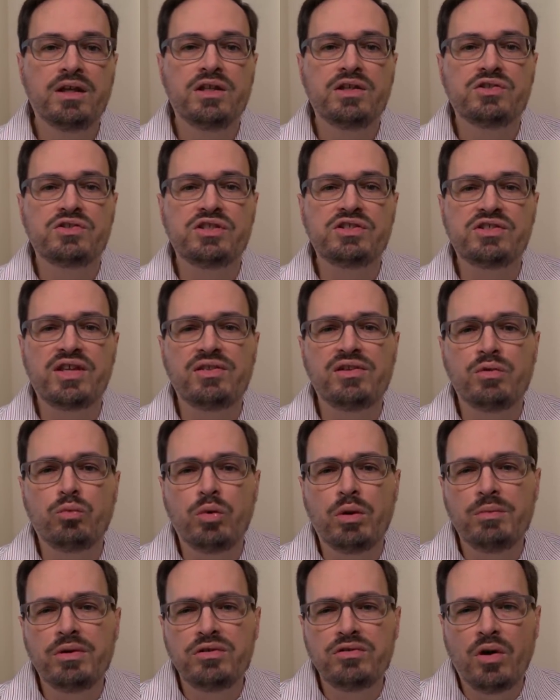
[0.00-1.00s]
She said that
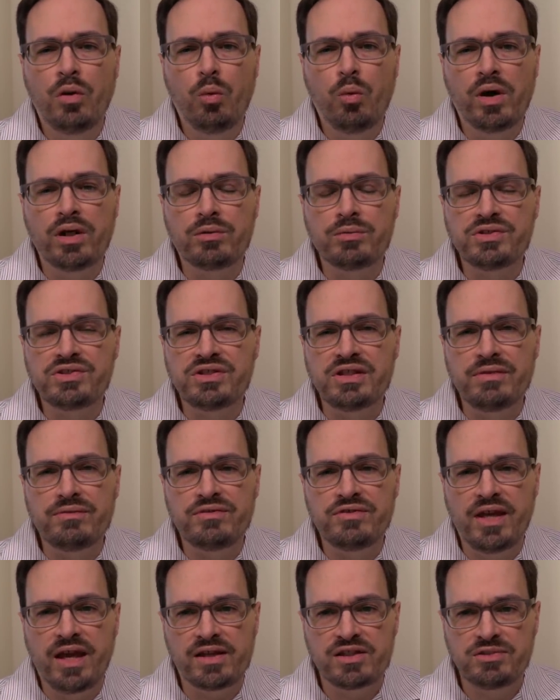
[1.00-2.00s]
women don't want to receive
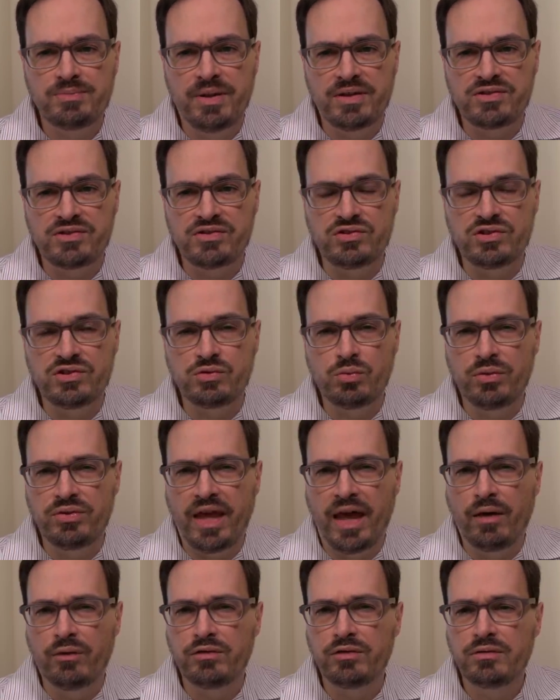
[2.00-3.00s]
text messages
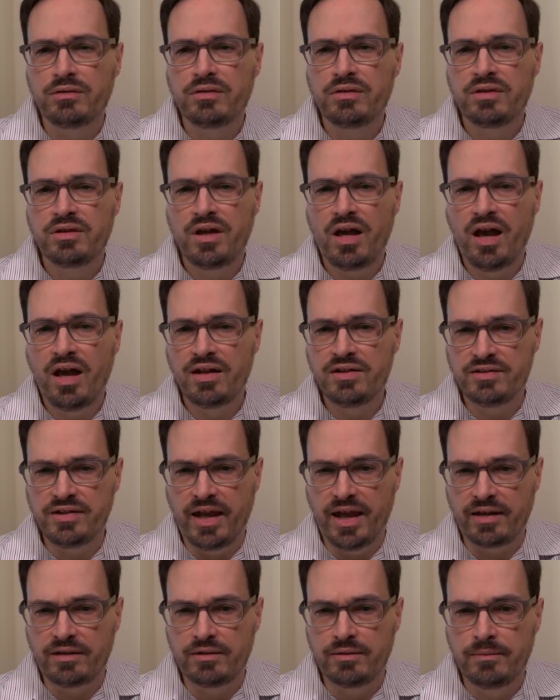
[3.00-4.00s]
without
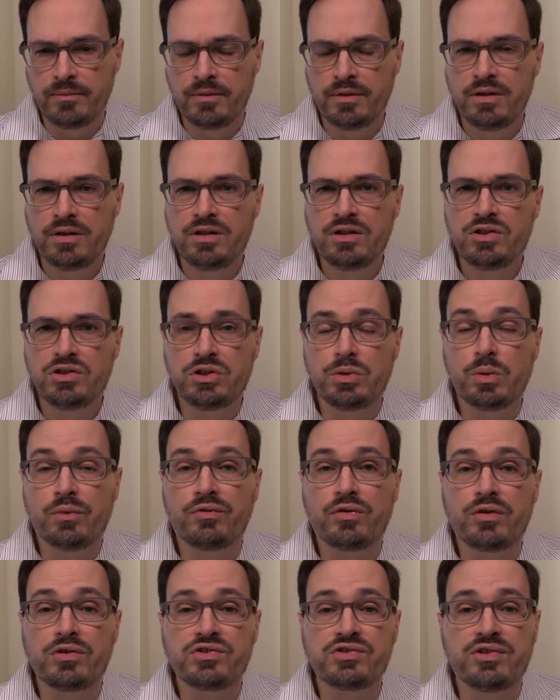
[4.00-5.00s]
contact. She
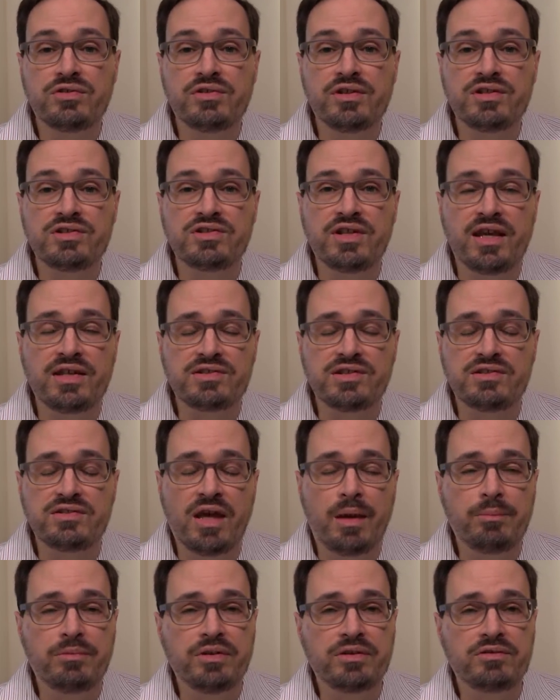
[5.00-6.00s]
refers to this as
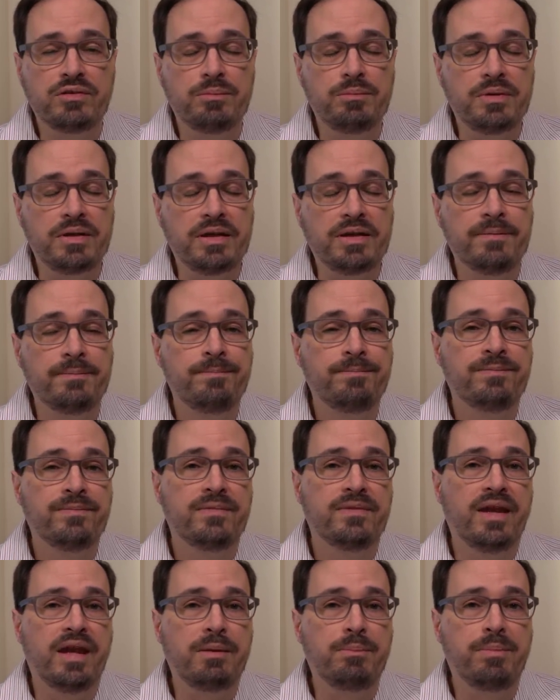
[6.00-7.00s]
attempting to be
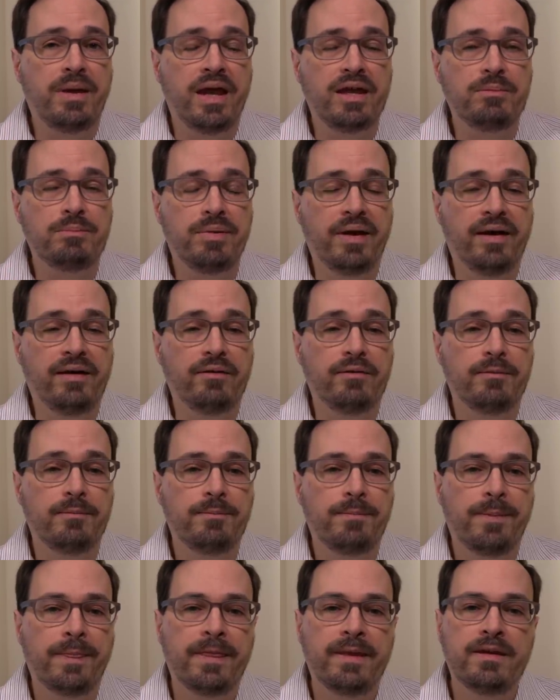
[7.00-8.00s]
a pen pal.
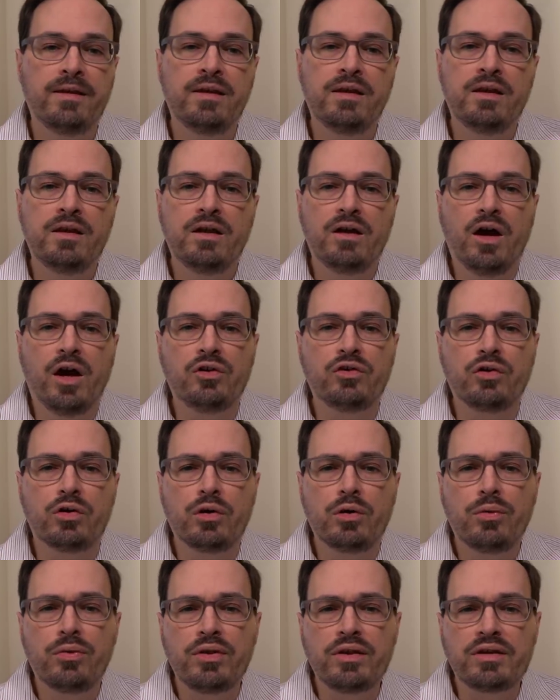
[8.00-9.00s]
Under
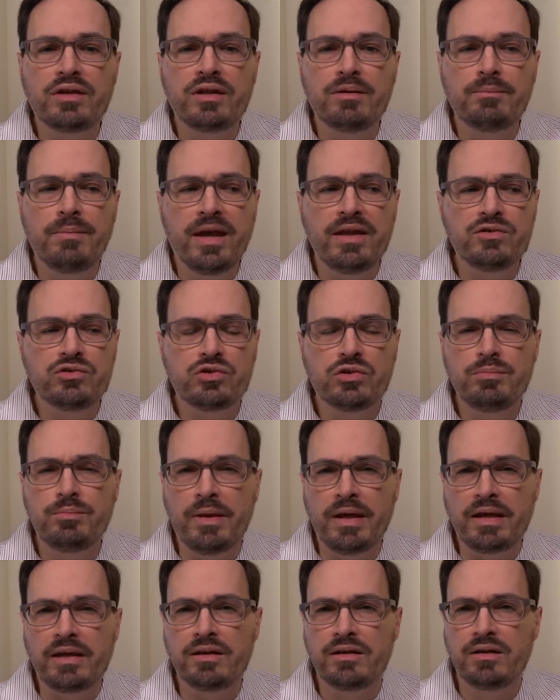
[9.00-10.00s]
her thinking, men should
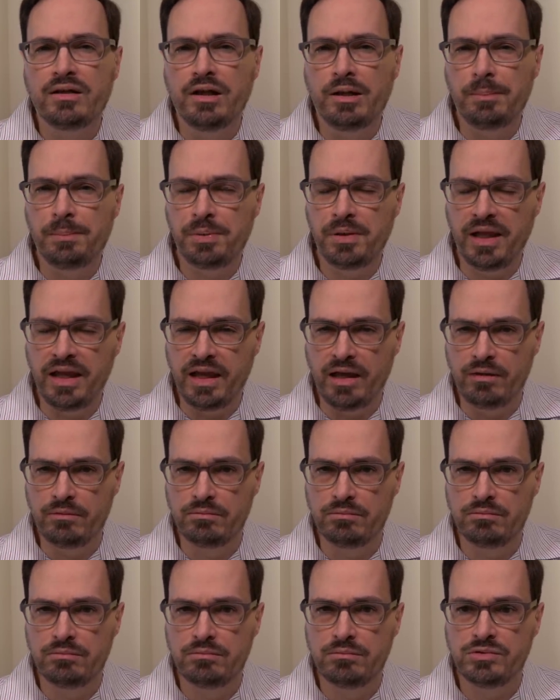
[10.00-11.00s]
make a plan.
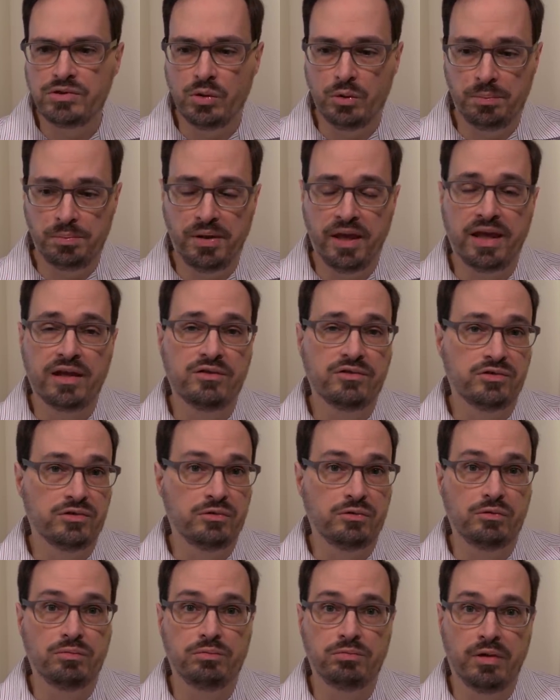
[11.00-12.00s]
So a plan
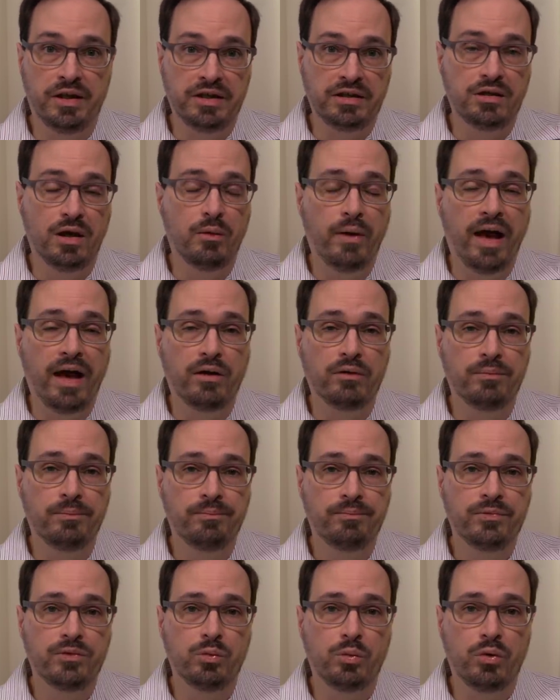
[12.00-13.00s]
to, like, go out
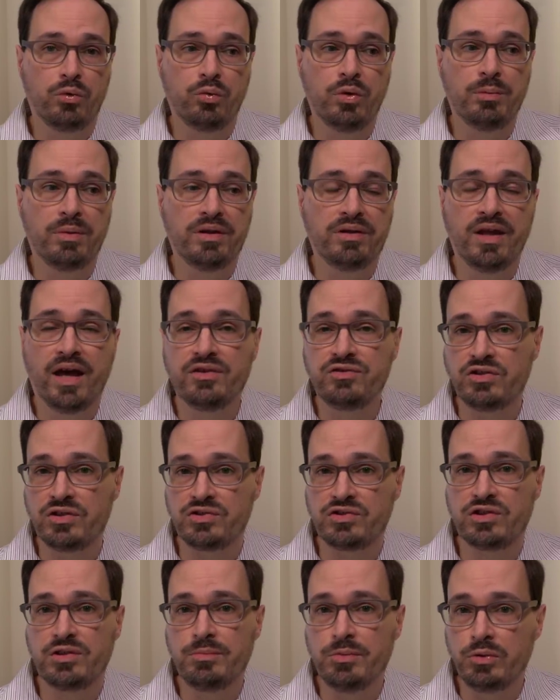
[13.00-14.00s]
with women, not
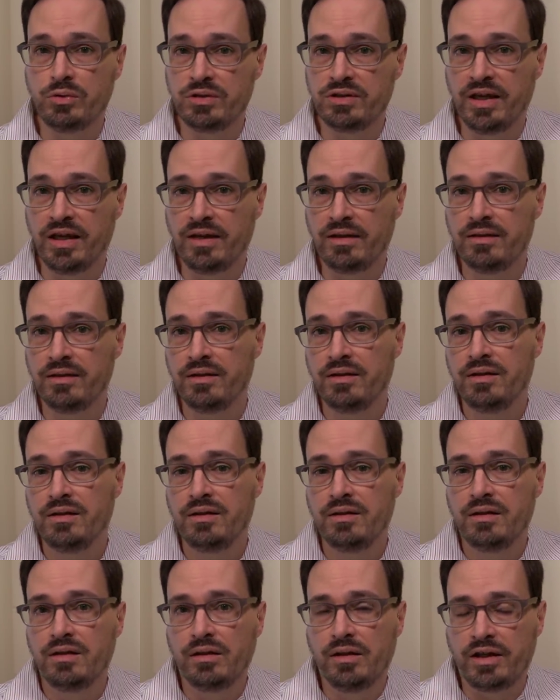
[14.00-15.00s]
just communicate
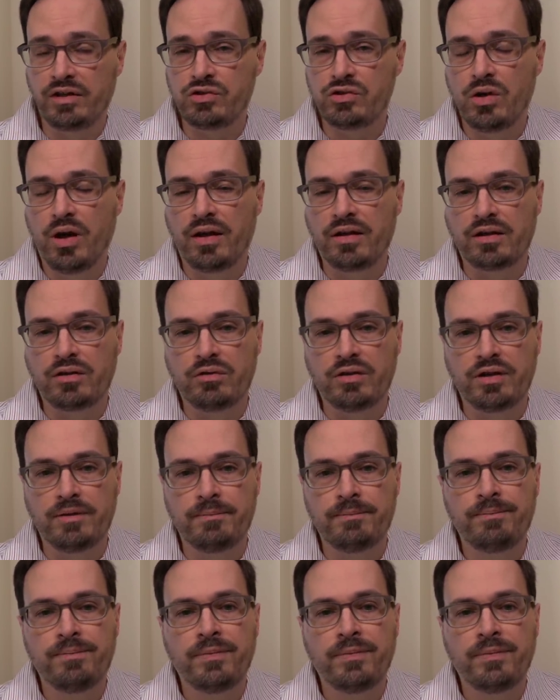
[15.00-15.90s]
electronically.